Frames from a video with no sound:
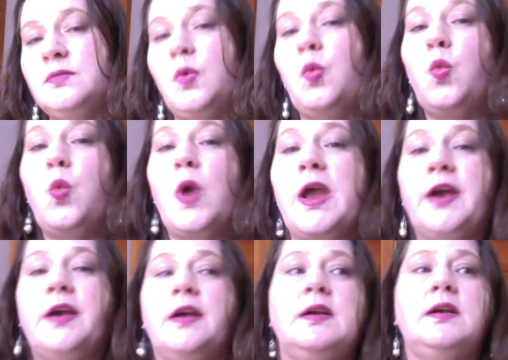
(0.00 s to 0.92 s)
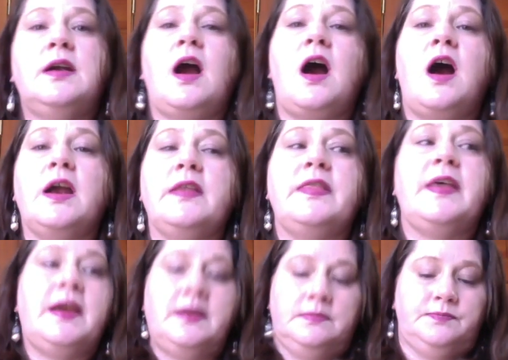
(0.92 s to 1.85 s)
Where are
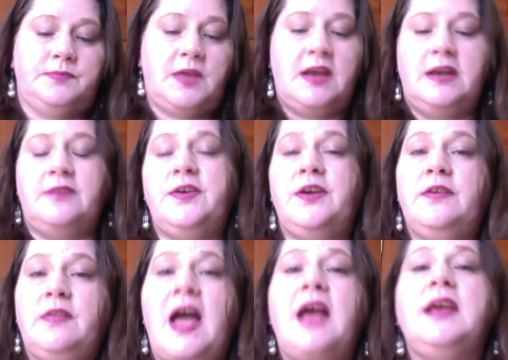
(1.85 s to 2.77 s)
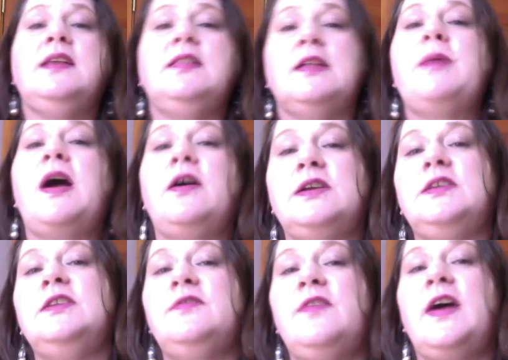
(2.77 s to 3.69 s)
they? And if you're lacking them, how
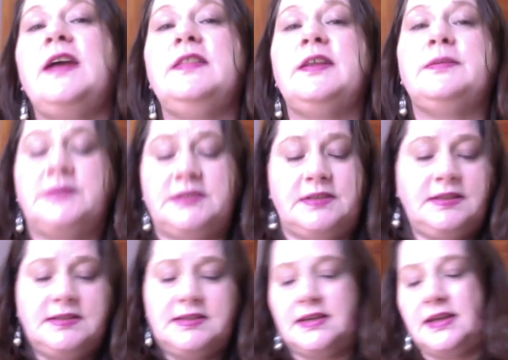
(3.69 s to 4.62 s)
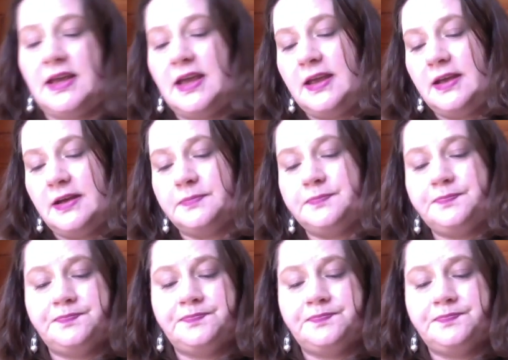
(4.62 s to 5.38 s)
can you find them? So let's get a um,